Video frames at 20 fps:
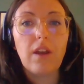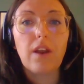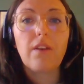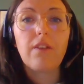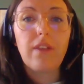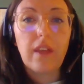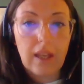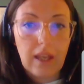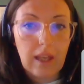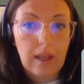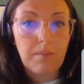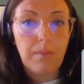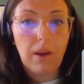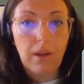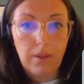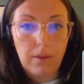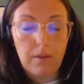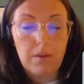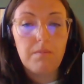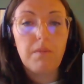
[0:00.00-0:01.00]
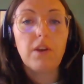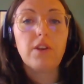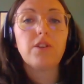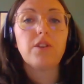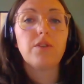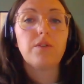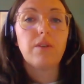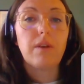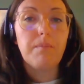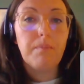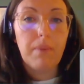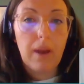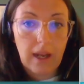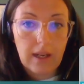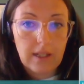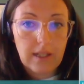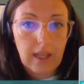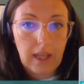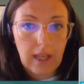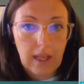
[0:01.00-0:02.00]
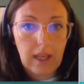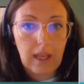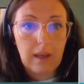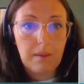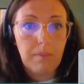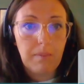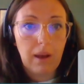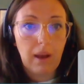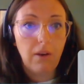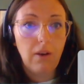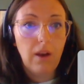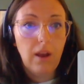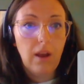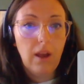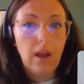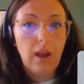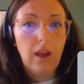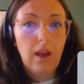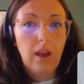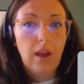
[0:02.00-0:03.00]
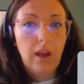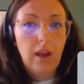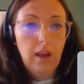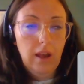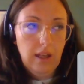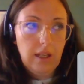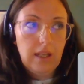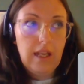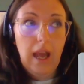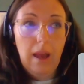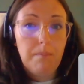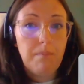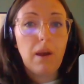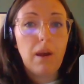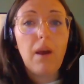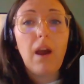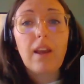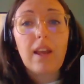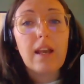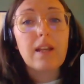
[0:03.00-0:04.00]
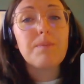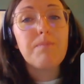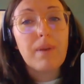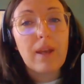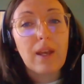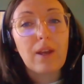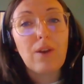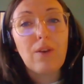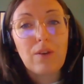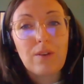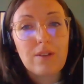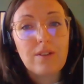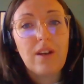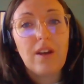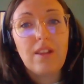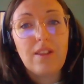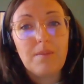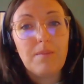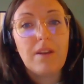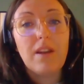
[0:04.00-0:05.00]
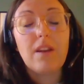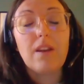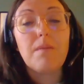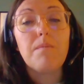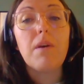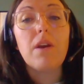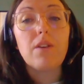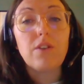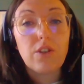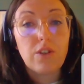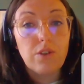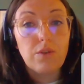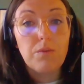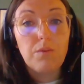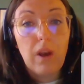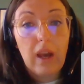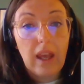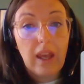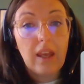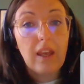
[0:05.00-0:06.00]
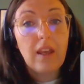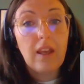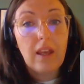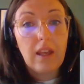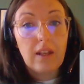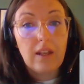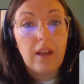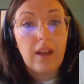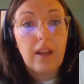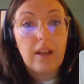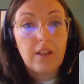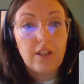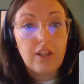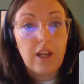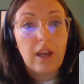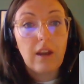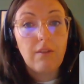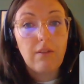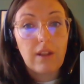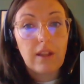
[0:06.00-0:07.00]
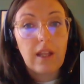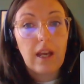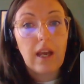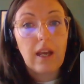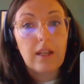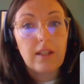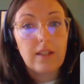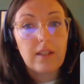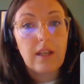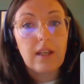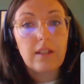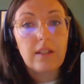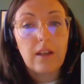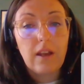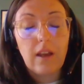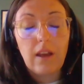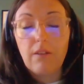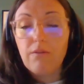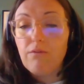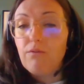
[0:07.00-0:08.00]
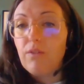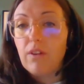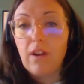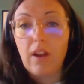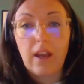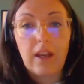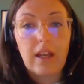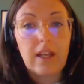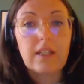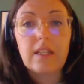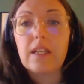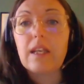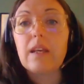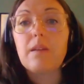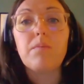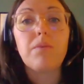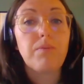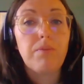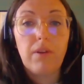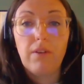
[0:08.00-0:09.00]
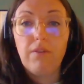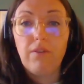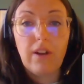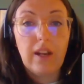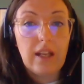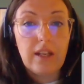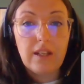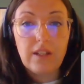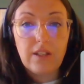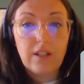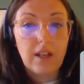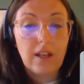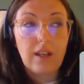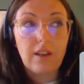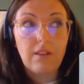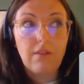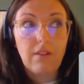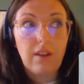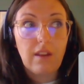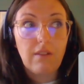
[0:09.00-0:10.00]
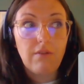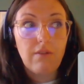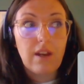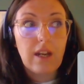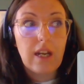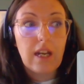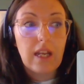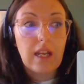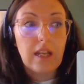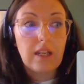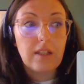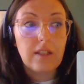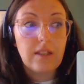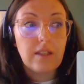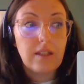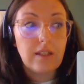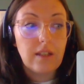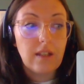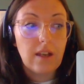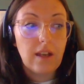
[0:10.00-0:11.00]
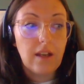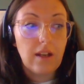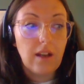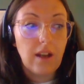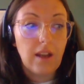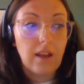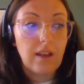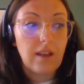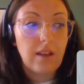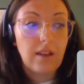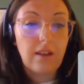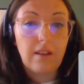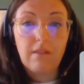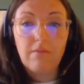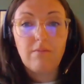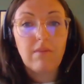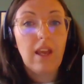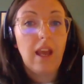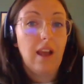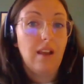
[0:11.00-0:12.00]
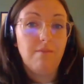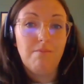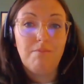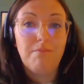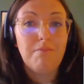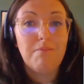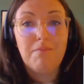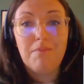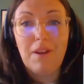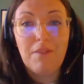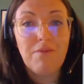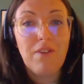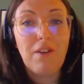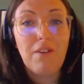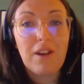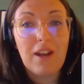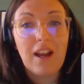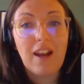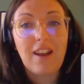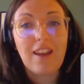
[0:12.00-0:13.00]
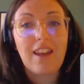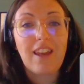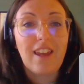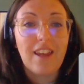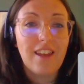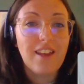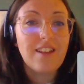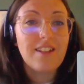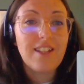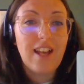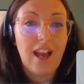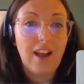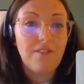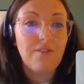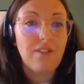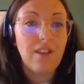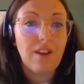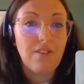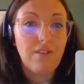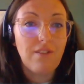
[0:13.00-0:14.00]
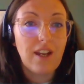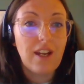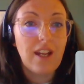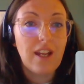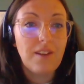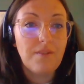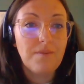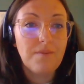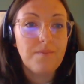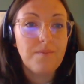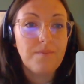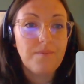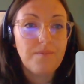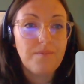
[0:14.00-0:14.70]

you know, thinking about the emotional impact, thinking about, yeah, but I guess being alongside them in an emotional way in sharing that is a deep privilege. Like, it really is, like, yeah, I'm very lucky to have that, really.